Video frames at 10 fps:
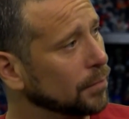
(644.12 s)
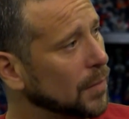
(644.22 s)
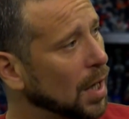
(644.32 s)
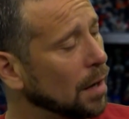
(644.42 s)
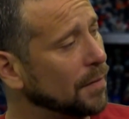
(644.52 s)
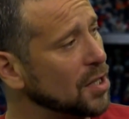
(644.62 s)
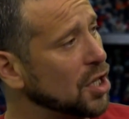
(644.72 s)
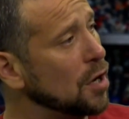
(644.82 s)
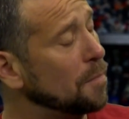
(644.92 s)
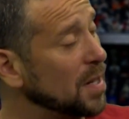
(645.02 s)
I love that. So
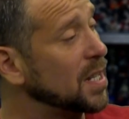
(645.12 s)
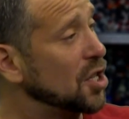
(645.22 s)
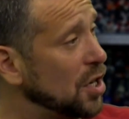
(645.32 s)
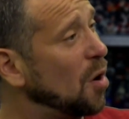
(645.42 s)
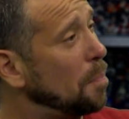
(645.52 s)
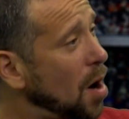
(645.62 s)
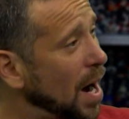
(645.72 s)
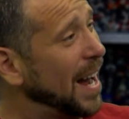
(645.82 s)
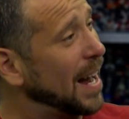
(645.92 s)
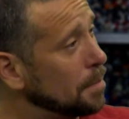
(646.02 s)
you got
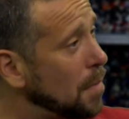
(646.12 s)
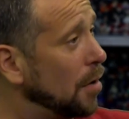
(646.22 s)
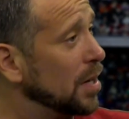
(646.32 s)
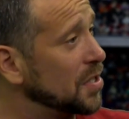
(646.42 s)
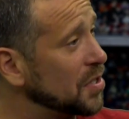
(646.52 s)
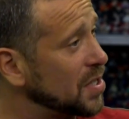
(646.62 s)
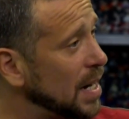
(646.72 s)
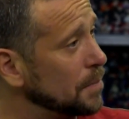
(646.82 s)
Payet and Mahrez in the same